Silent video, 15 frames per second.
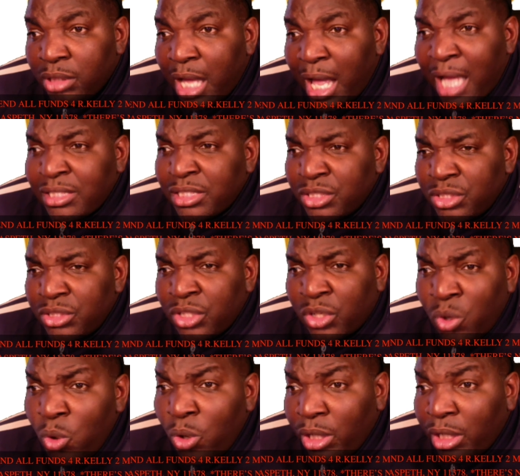The
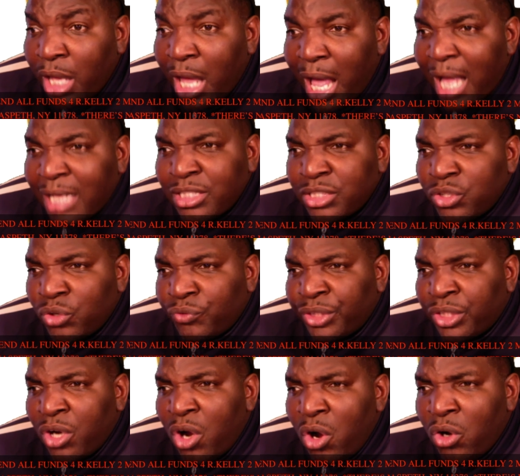court, I just don't
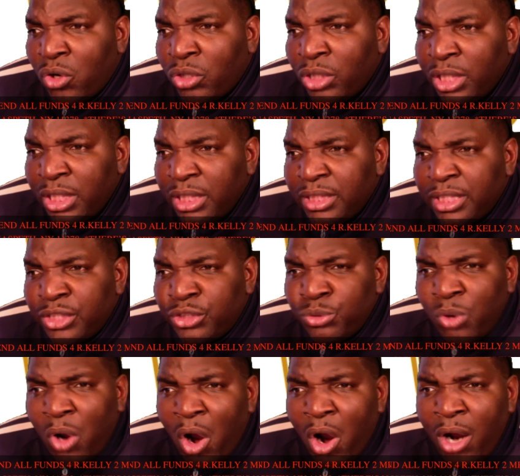recall. Did
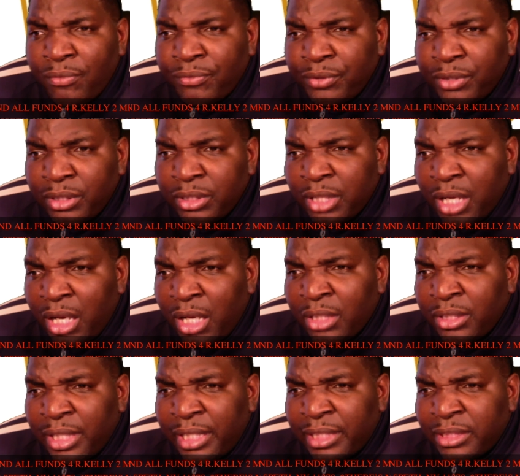you offer the
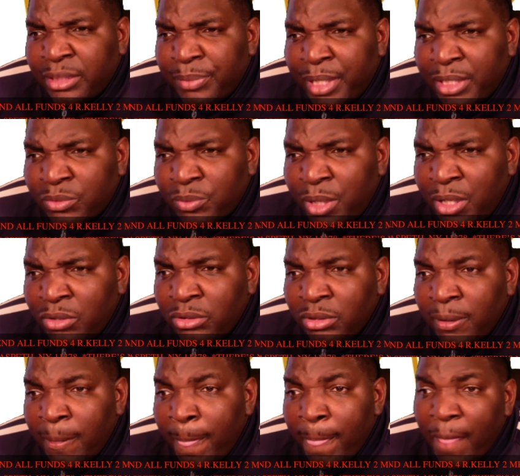other exhibit as well?
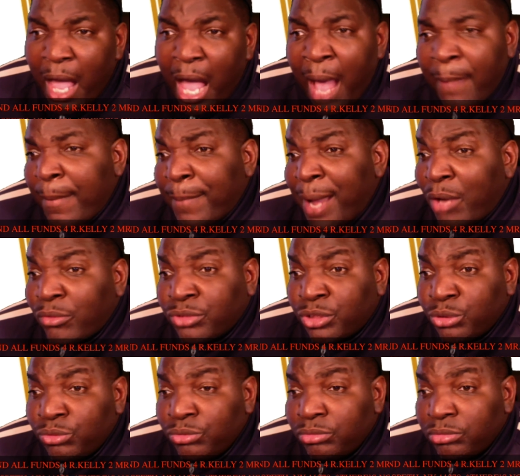I'm about
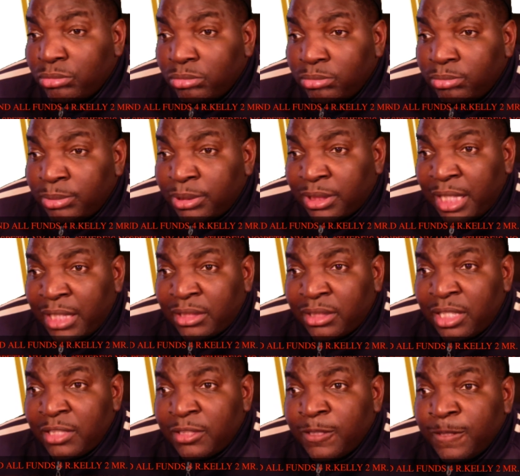to. Ms. Geddes
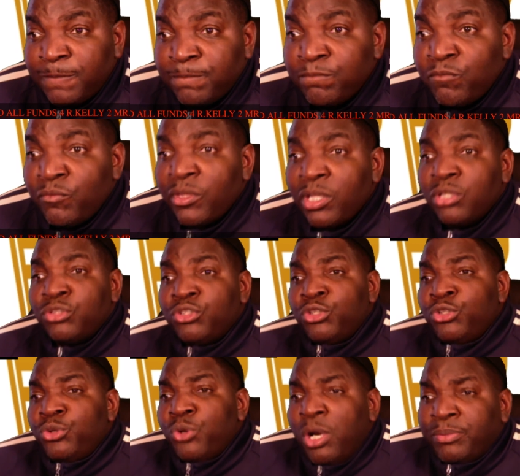says, do
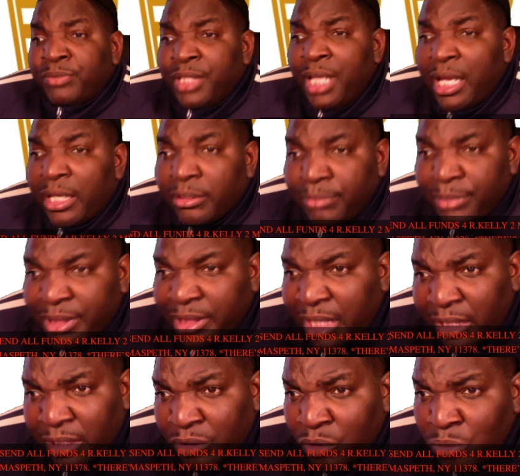you object? Mr.
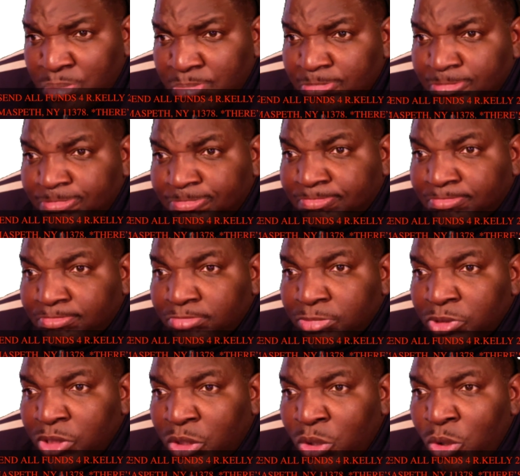Kennedy, nope.
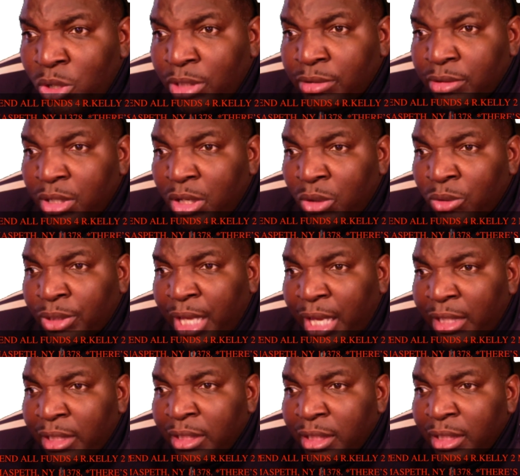The court,
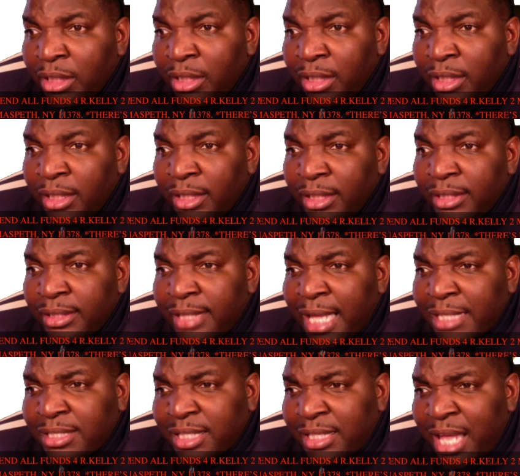okay.
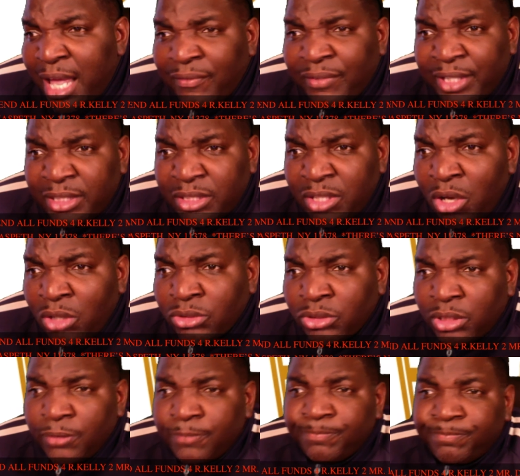That's in evidence
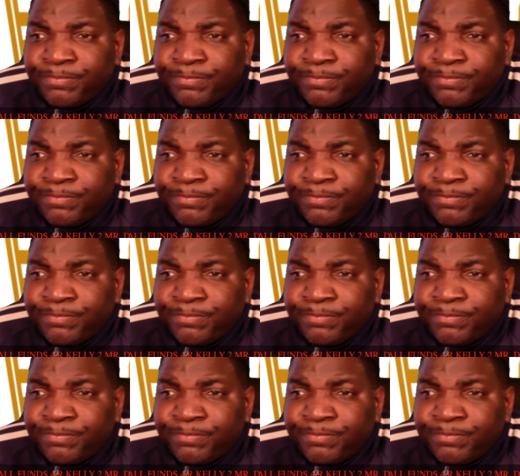also.